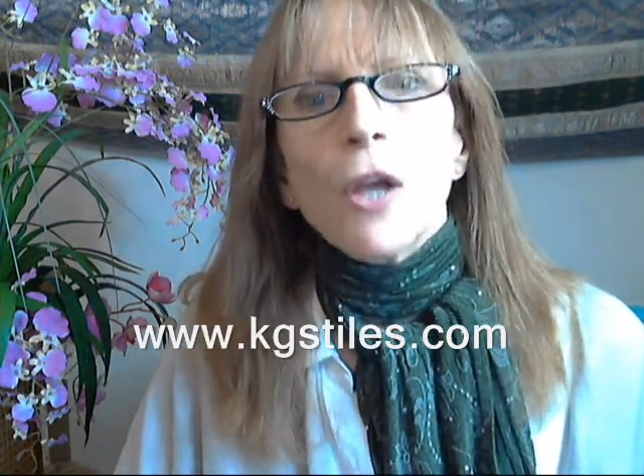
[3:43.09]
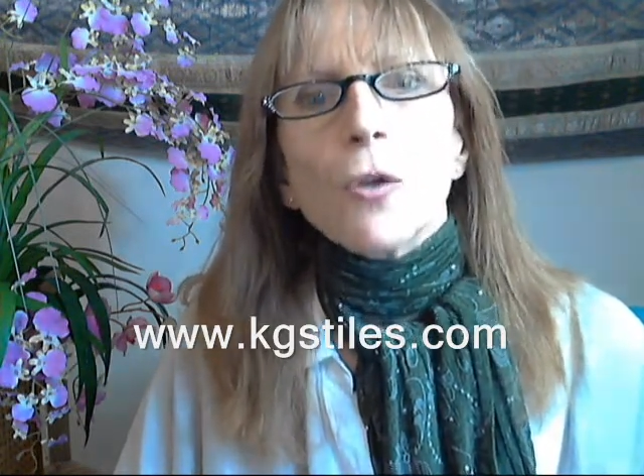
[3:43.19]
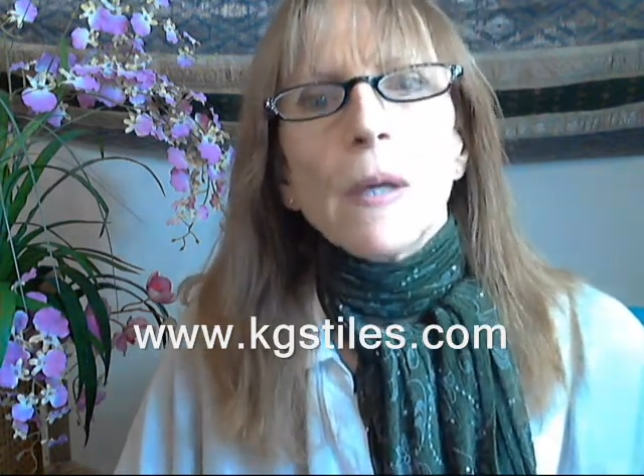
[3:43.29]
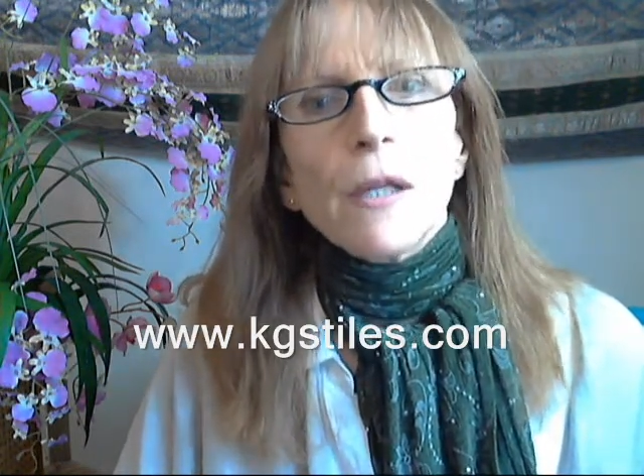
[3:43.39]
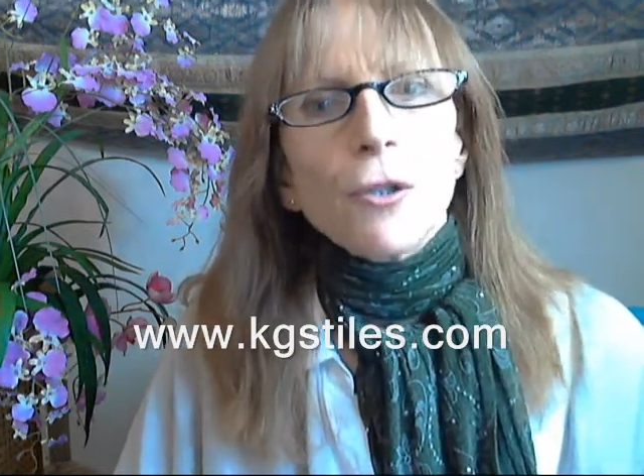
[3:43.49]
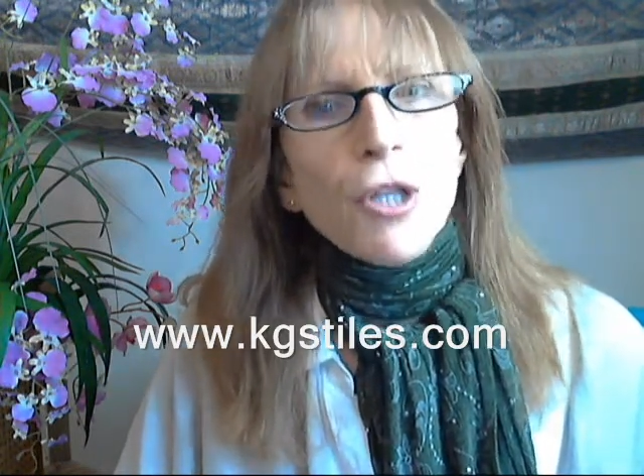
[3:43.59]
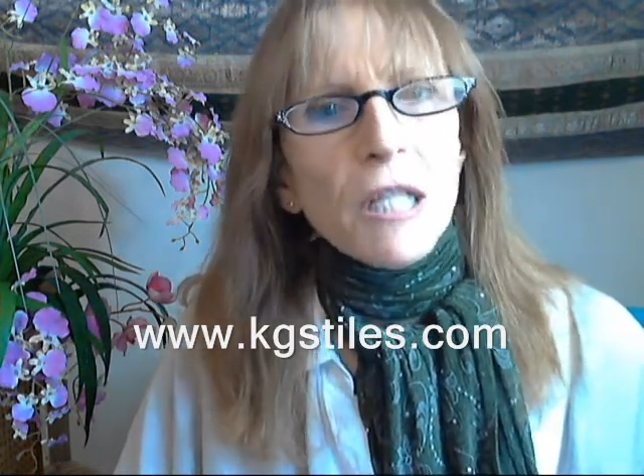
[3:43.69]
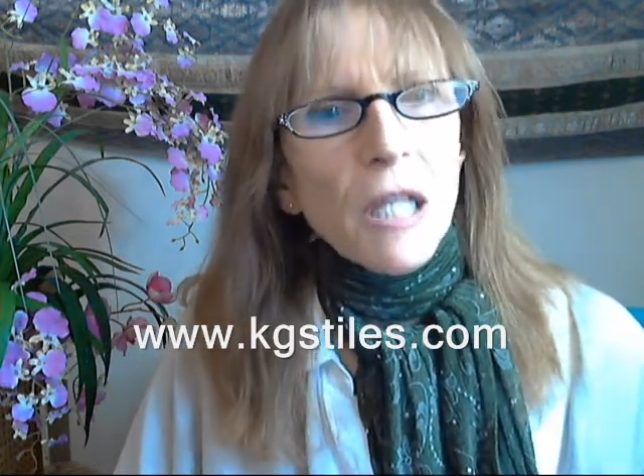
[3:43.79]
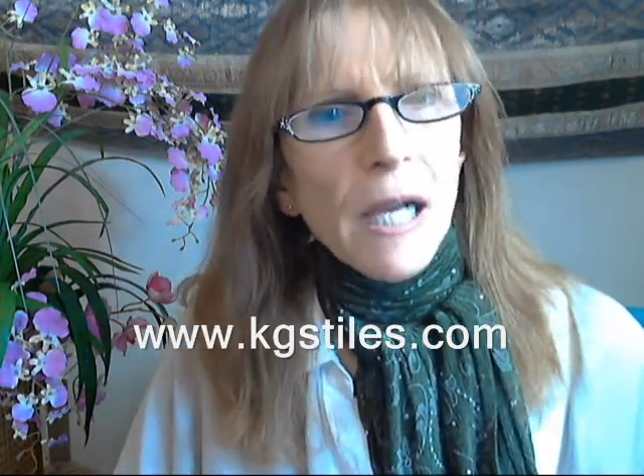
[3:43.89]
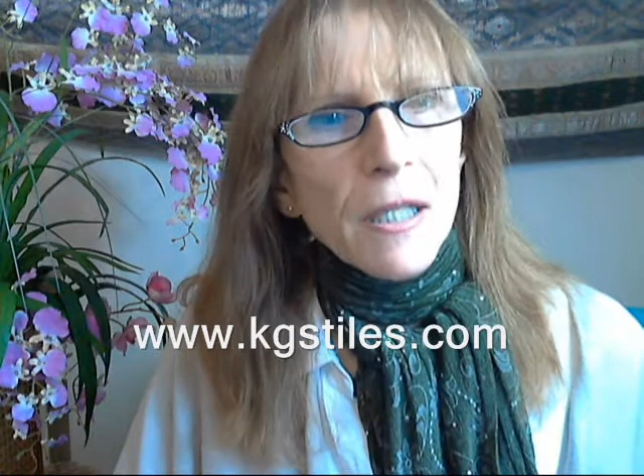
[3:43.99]
your
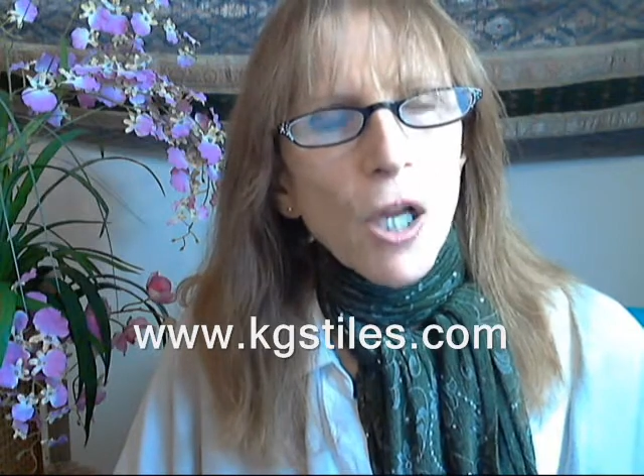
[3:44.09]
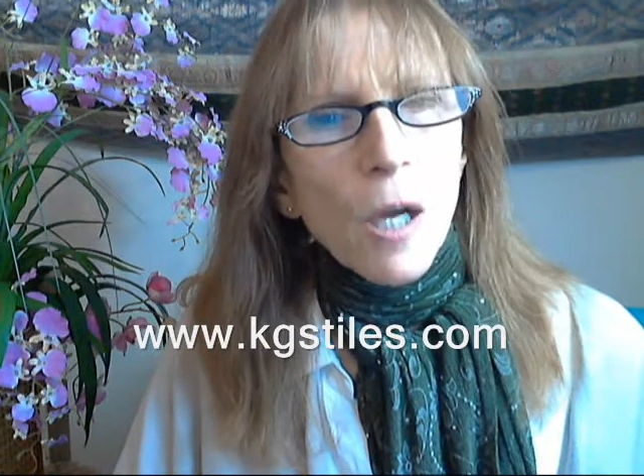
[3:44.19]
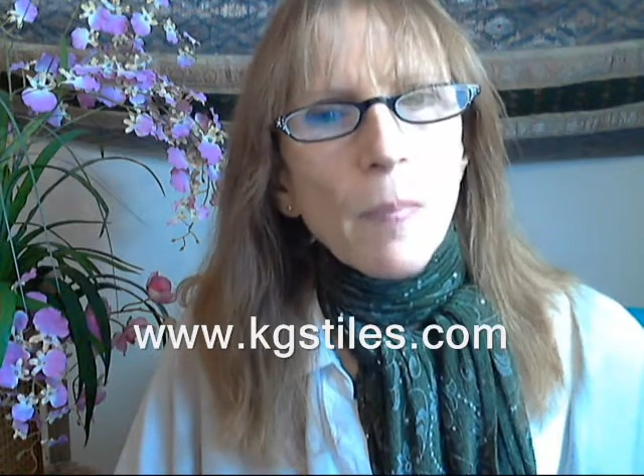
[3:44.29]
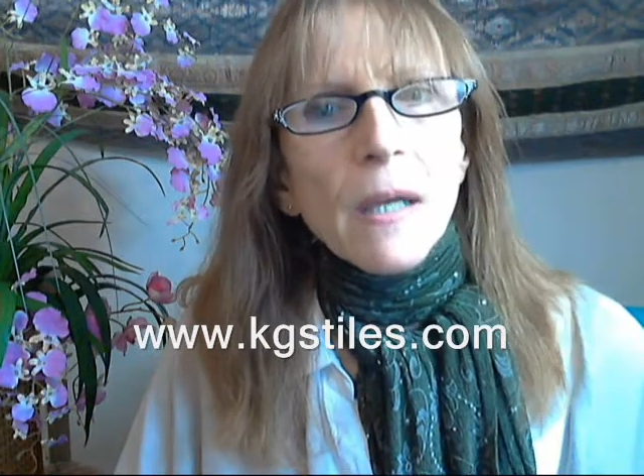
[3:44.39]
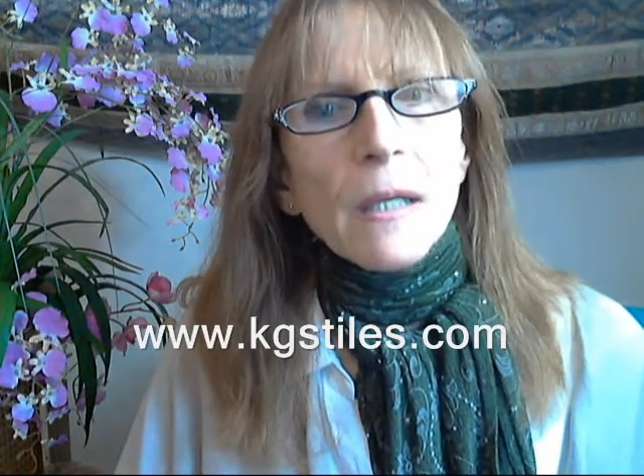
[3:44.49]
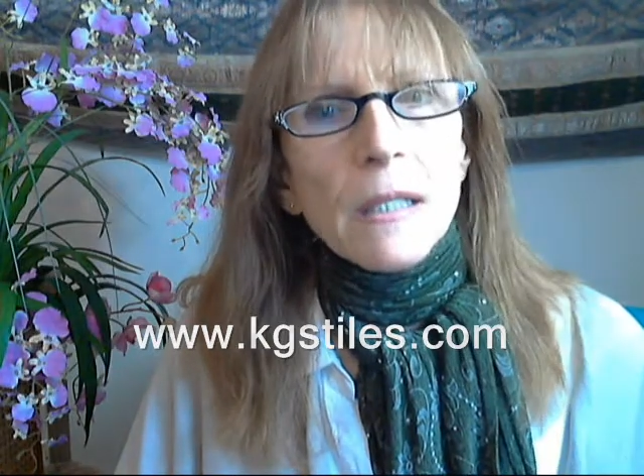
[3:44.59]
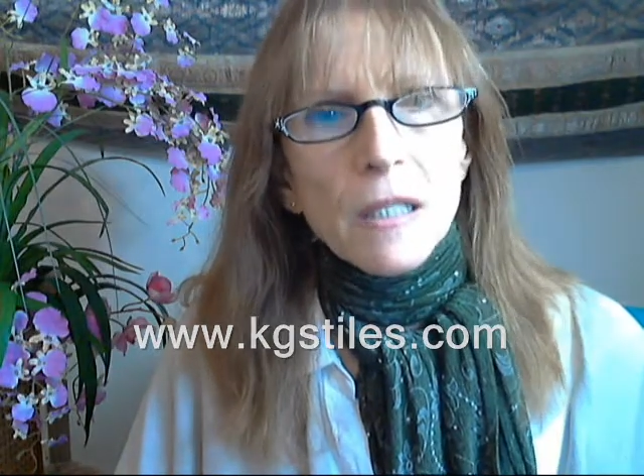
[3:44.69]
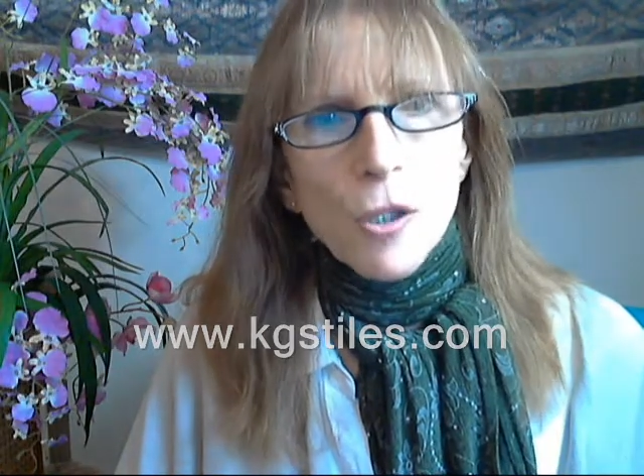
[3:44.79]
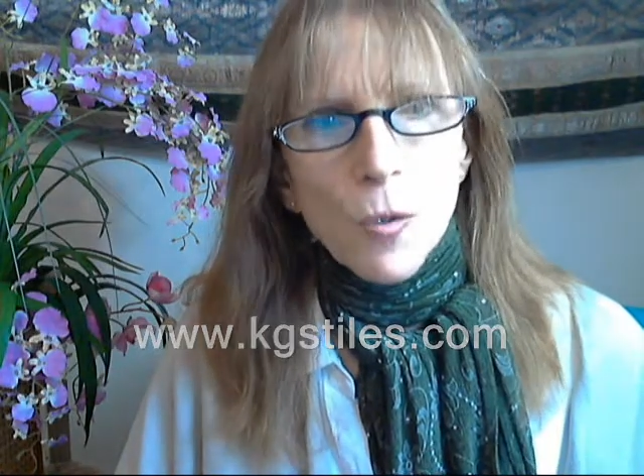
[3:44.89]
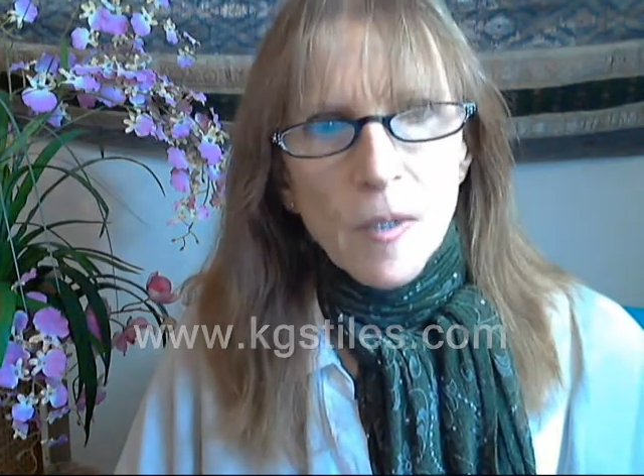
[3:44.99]
energies lighten up
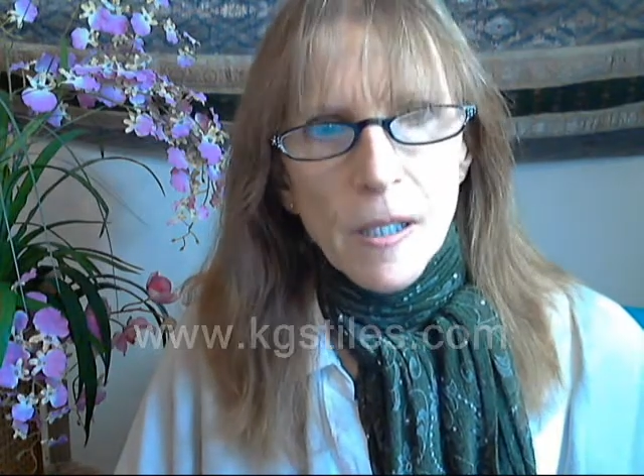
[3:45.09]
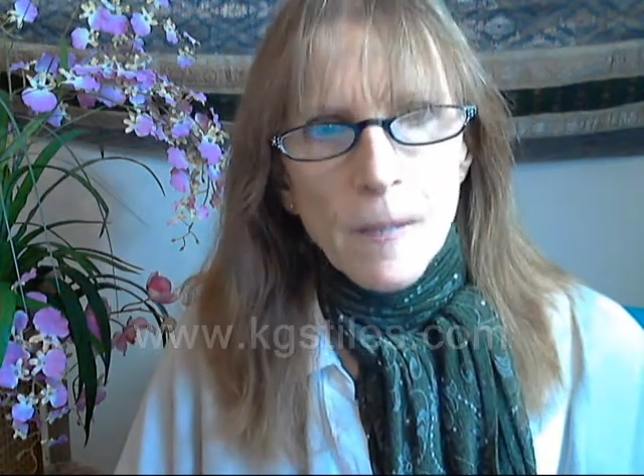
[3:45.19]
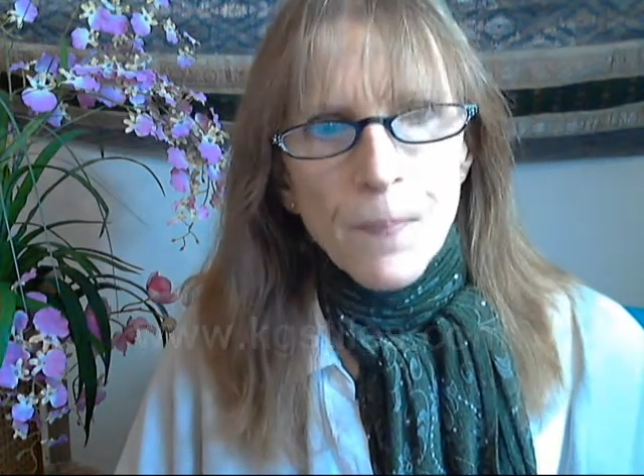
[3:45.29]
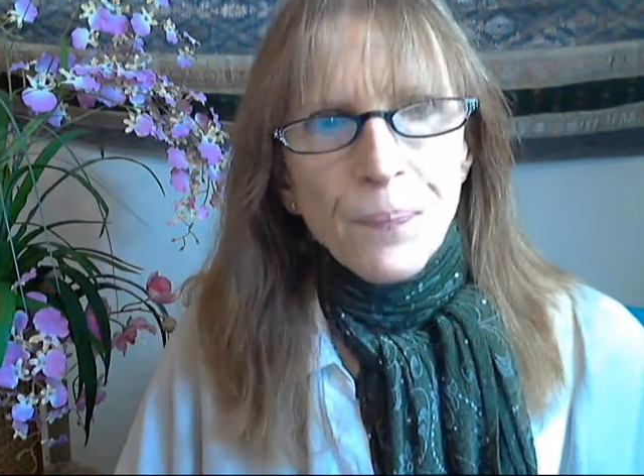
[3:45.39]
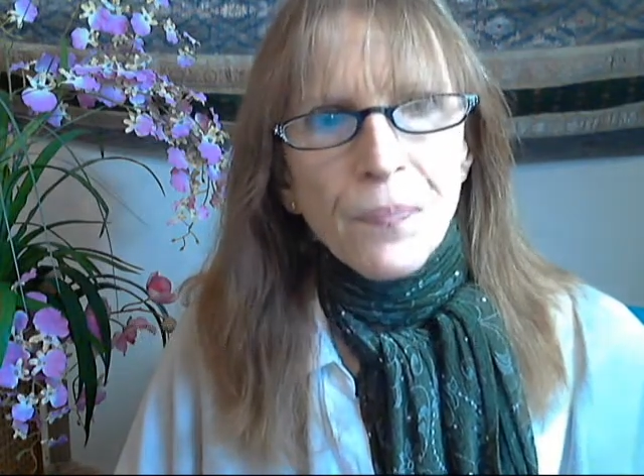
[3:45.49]
considerably.